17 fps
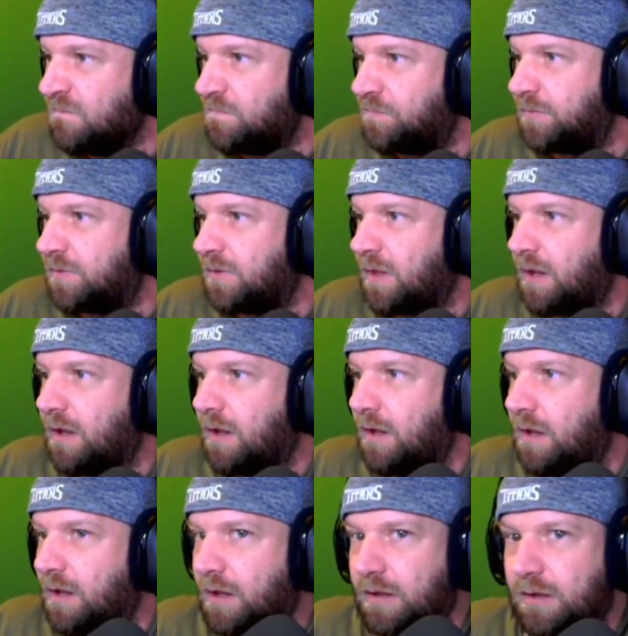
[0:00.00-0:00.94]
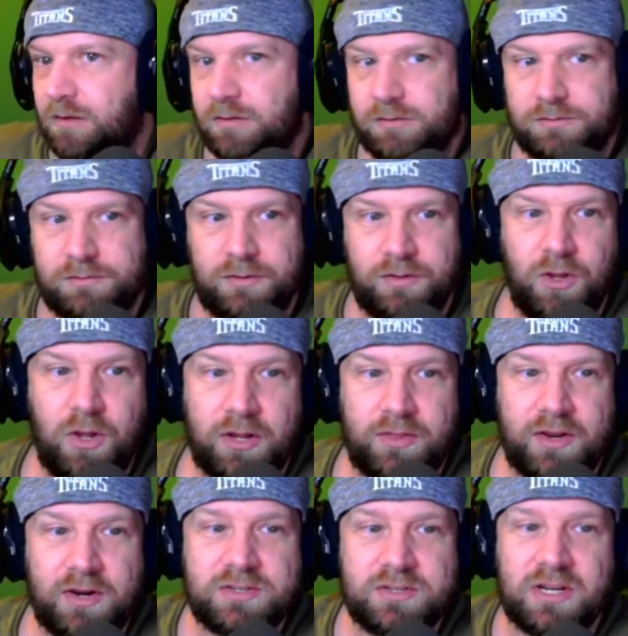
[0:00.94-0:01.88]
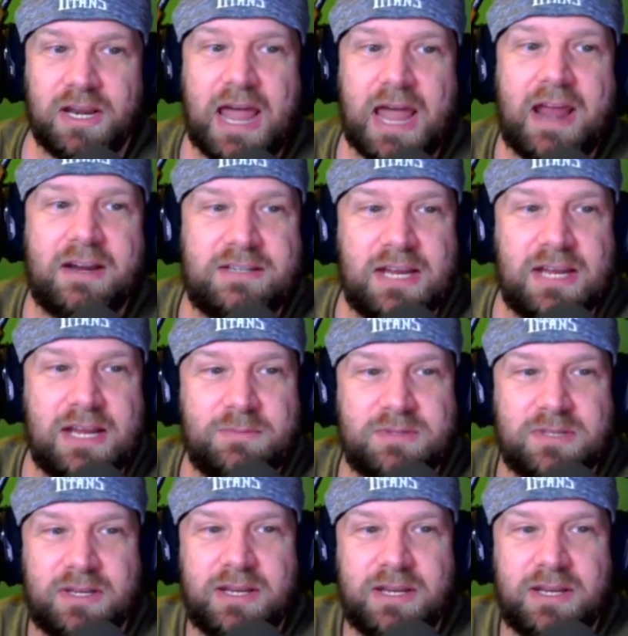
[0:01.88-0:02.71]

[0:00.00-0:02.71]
Yeah, bro. That that that teams